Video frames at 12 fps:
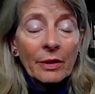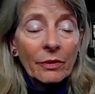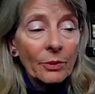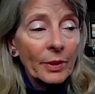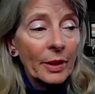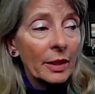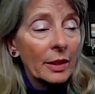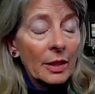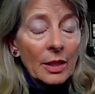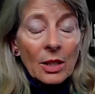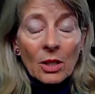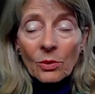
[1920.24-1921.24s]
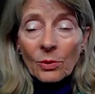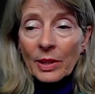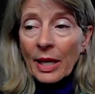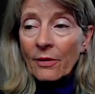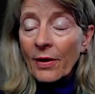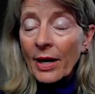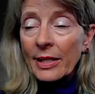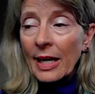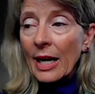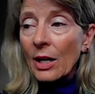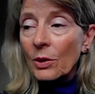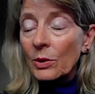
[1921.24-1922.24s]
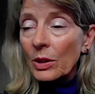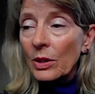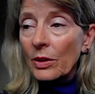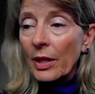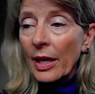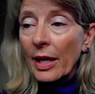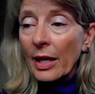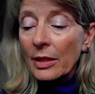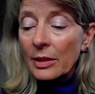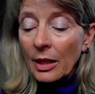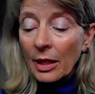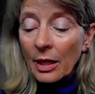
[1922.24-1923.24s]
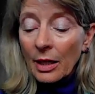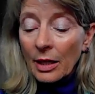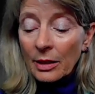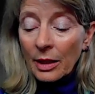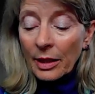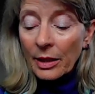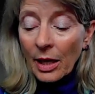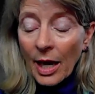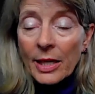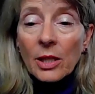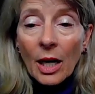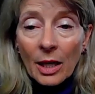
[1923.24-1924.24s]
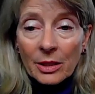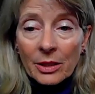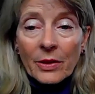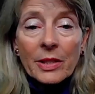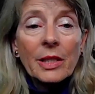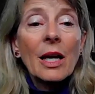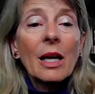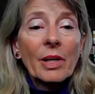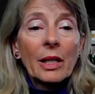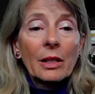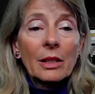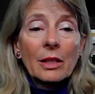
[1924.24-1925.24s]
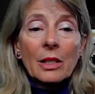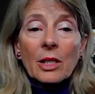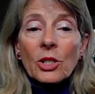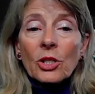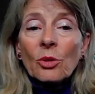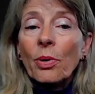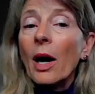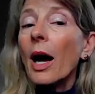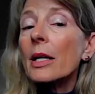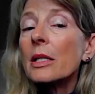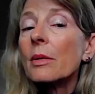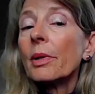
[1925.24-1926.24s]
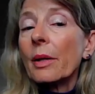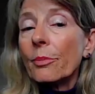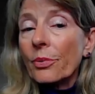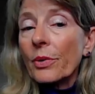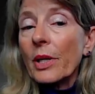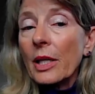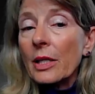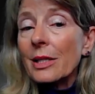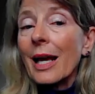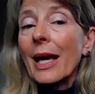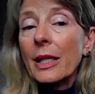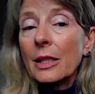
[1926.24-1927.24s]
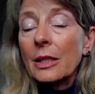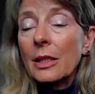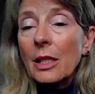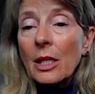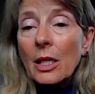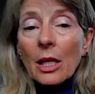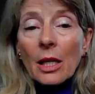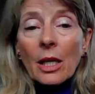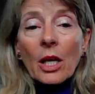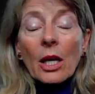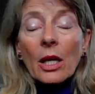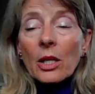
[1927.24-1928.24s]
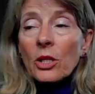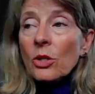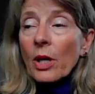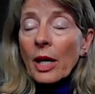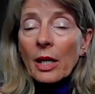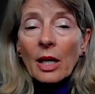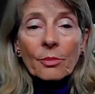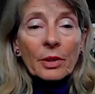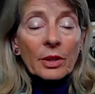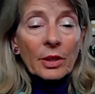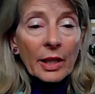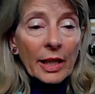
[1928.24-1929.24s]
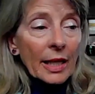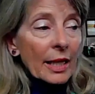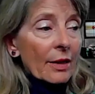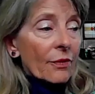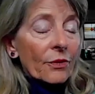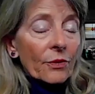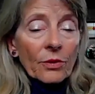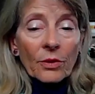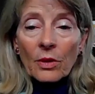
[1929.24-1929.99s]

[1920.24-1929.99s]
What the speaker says: believe it, Rick. When they find out that an eye doctor is coming to possibly bring sight, you cannot believe